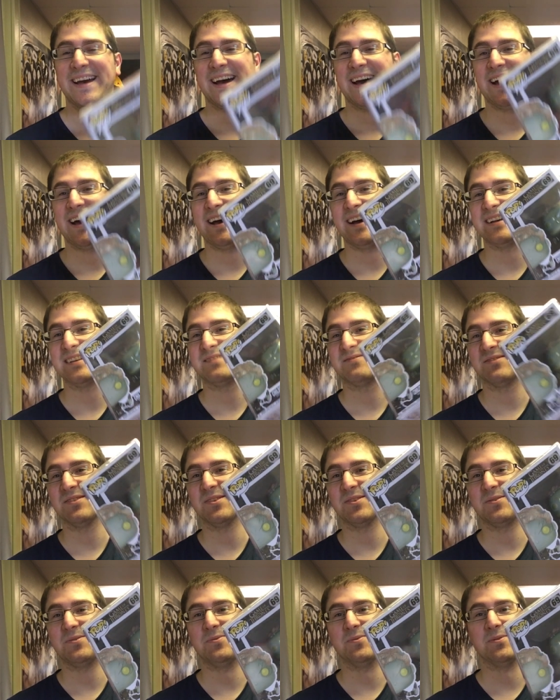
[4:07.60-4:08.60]
Uh, it's
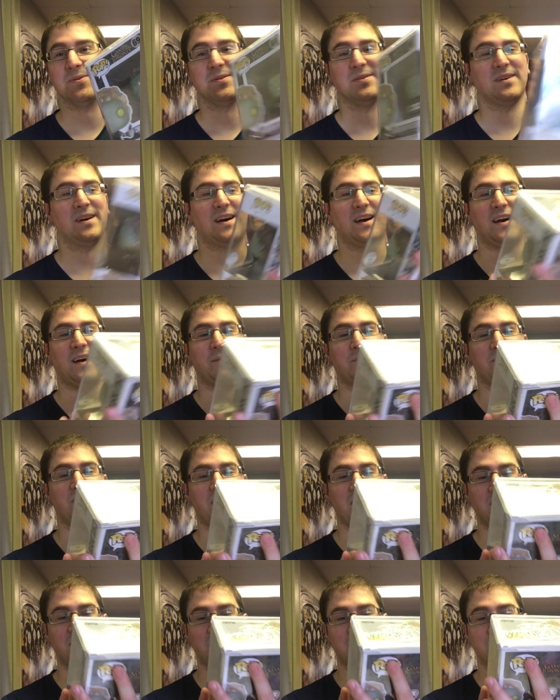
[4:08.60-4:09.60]
really cool. Um,
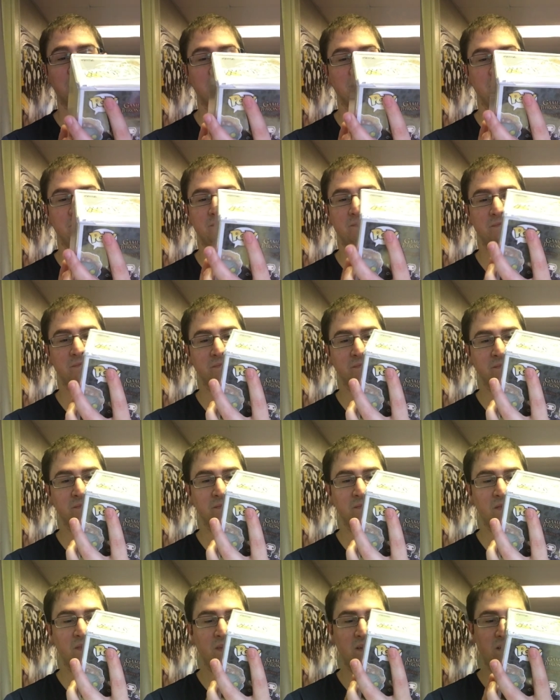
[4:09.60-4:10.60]
thank you.
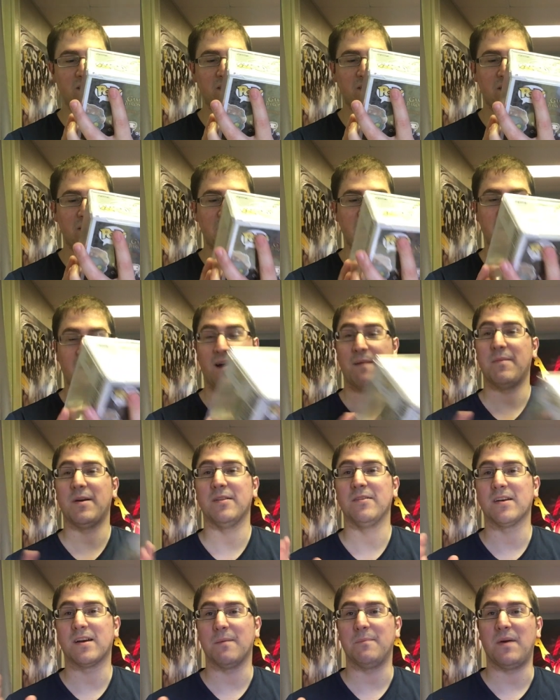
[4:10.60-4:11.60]
Uh, I'm going
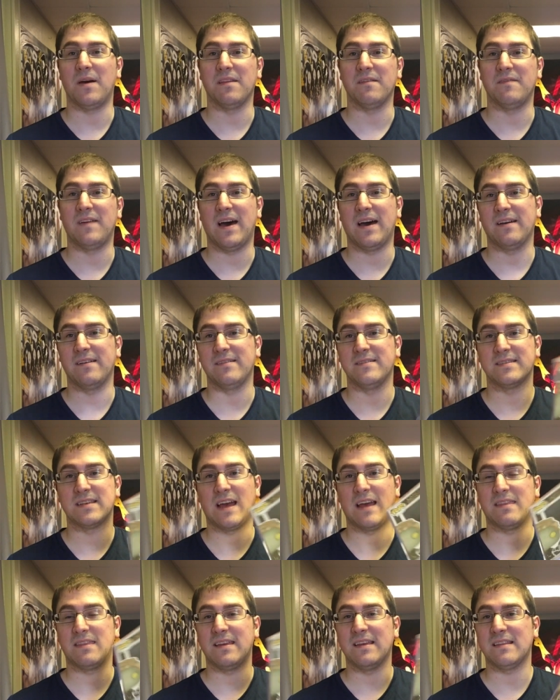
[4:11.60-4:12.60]
to look up all the values.
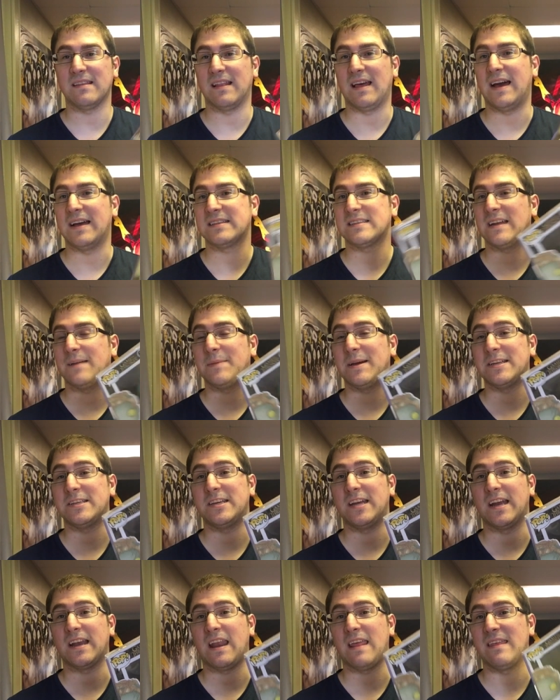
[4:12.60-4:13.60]
I think the last time I
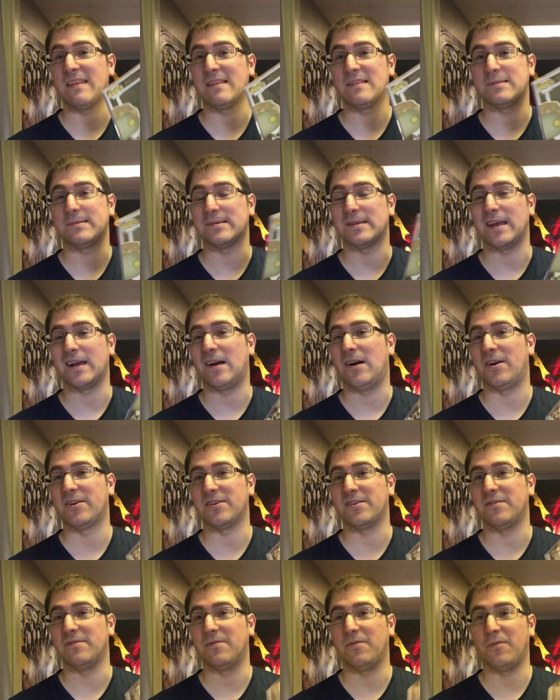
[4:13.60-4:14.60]
checked, I think this was like
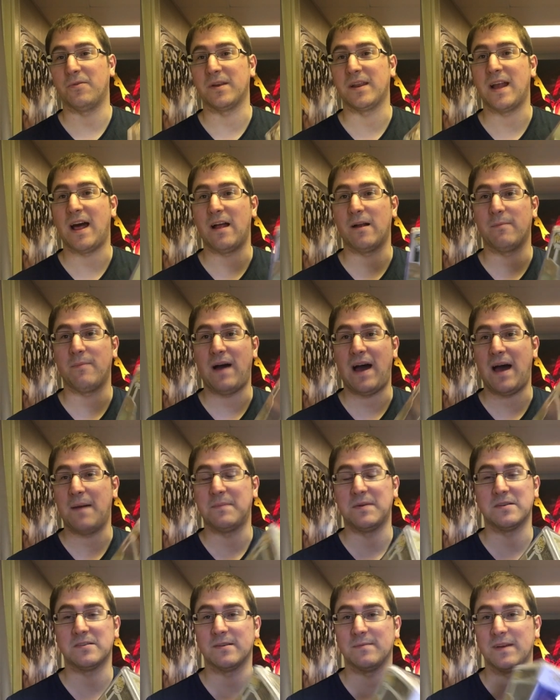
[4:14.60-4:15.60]
$140
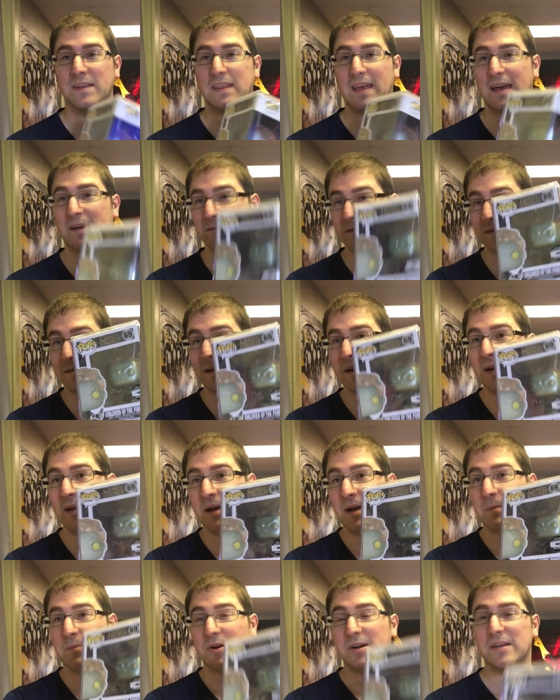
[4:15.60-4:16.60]
pop or something like that. It was
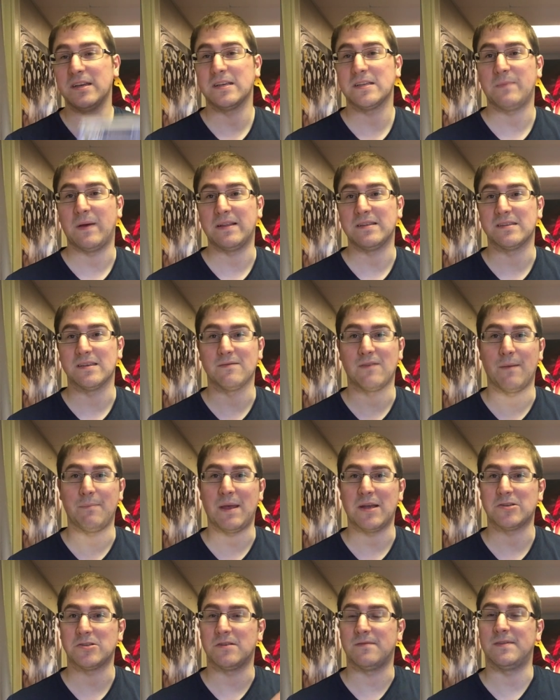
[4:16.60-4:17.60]
pretty expensive. I'm
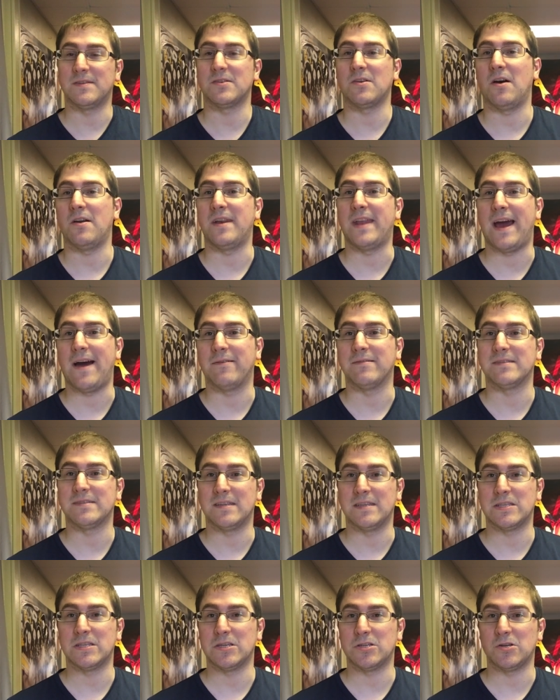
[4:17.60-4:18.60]
not sure if it's gone down
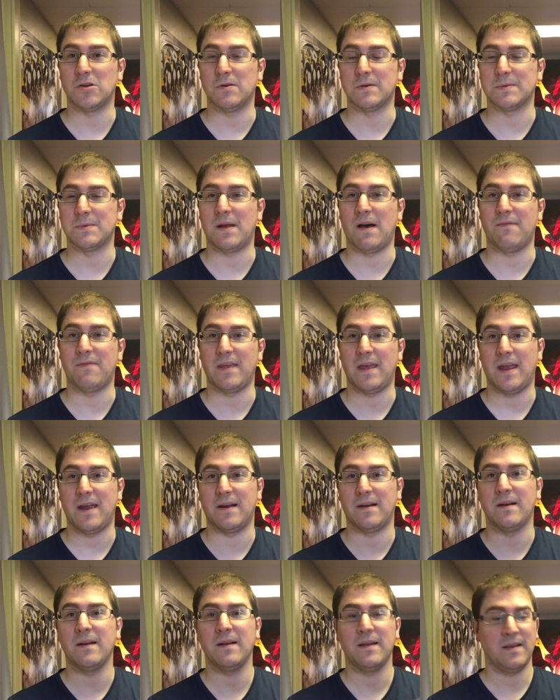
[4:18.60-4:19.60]
since the shows went off the
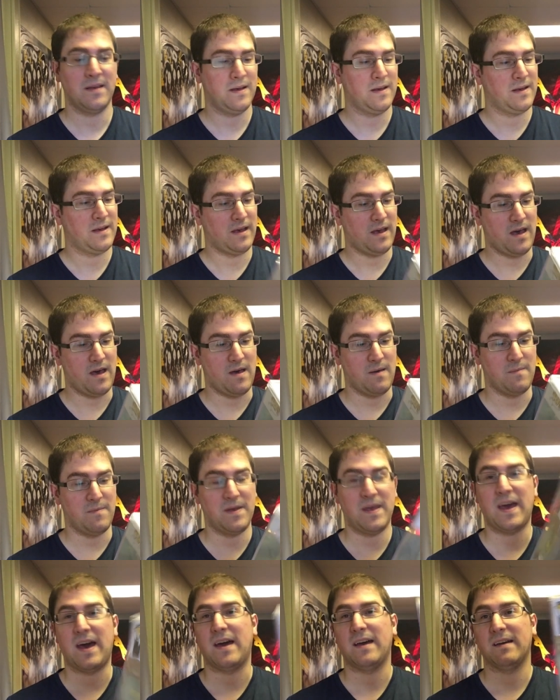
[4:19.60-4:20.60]
air. but
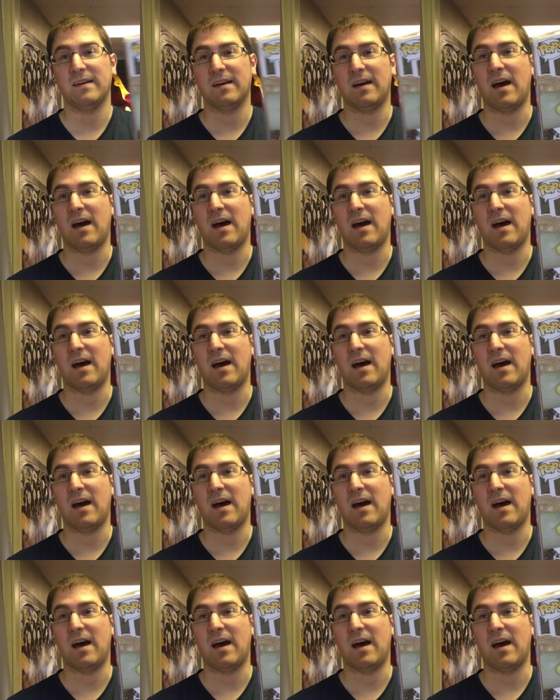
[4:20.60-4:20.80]
yeah,